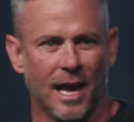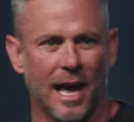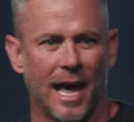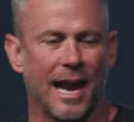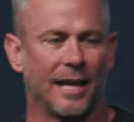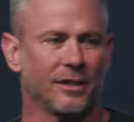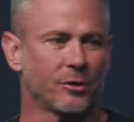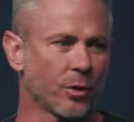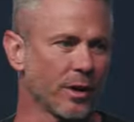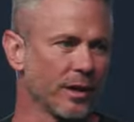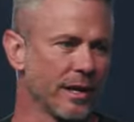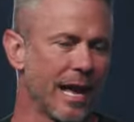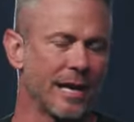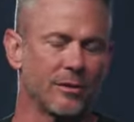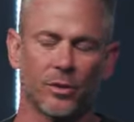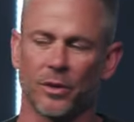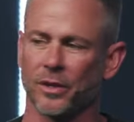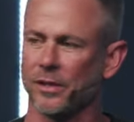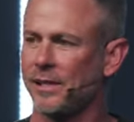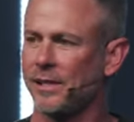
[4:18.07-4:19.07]
And as we're
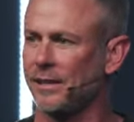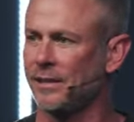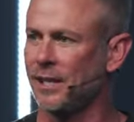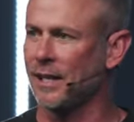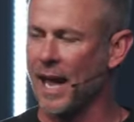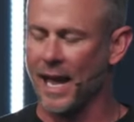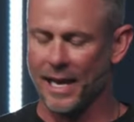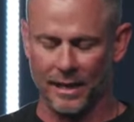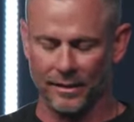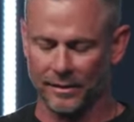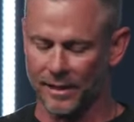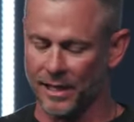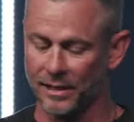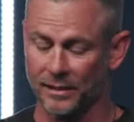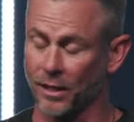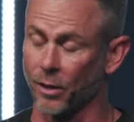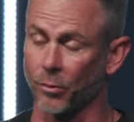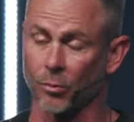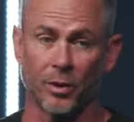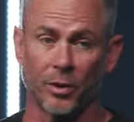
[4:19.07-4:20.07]
gonna see today, he's
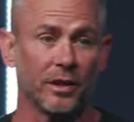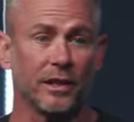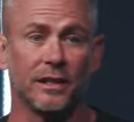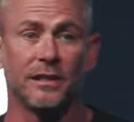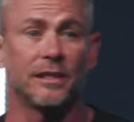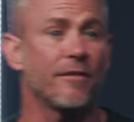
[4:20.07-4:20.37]
in a really